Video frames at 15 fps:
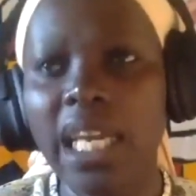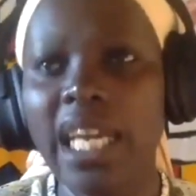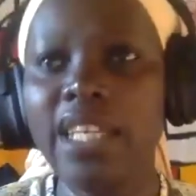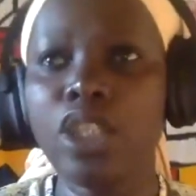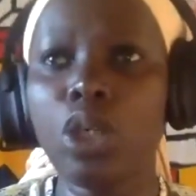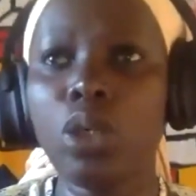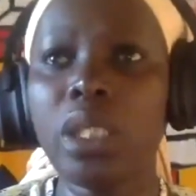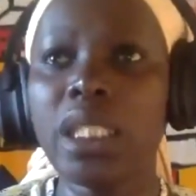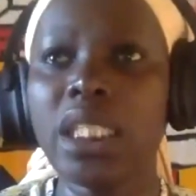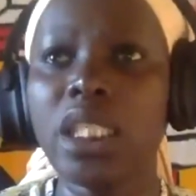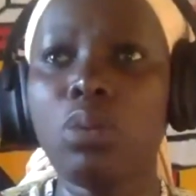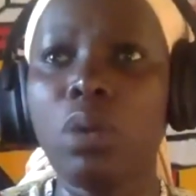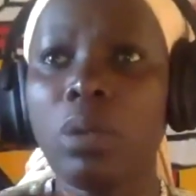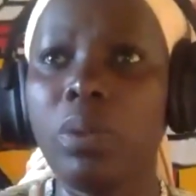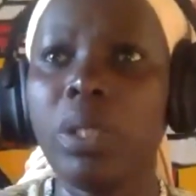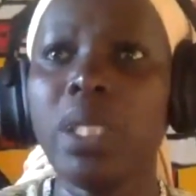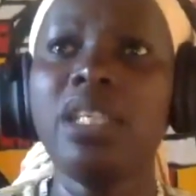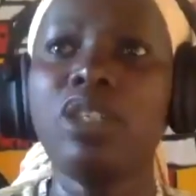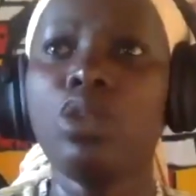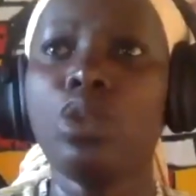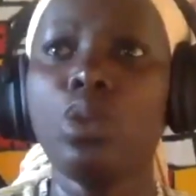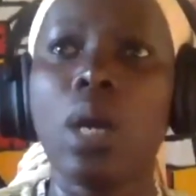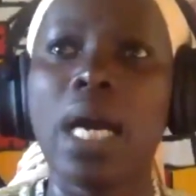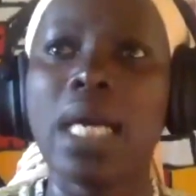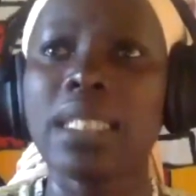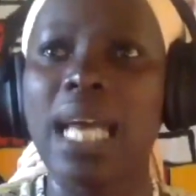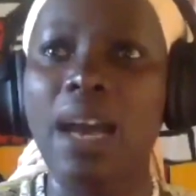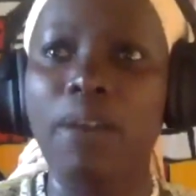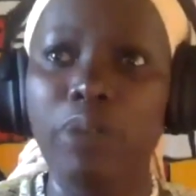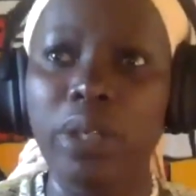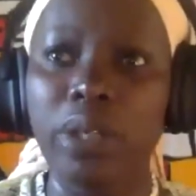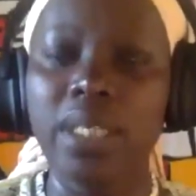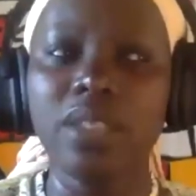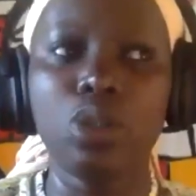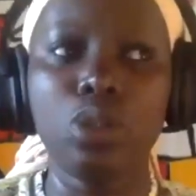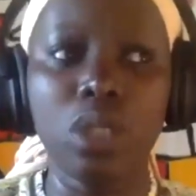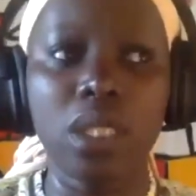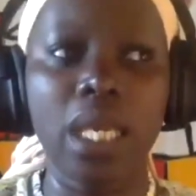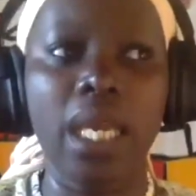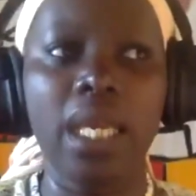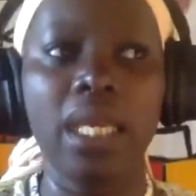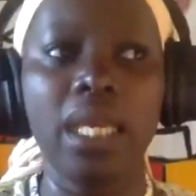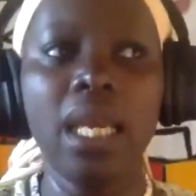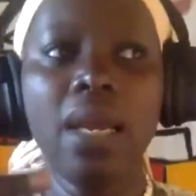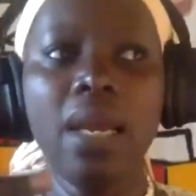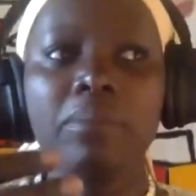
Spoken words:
And so this is what we need to do as Africans, to say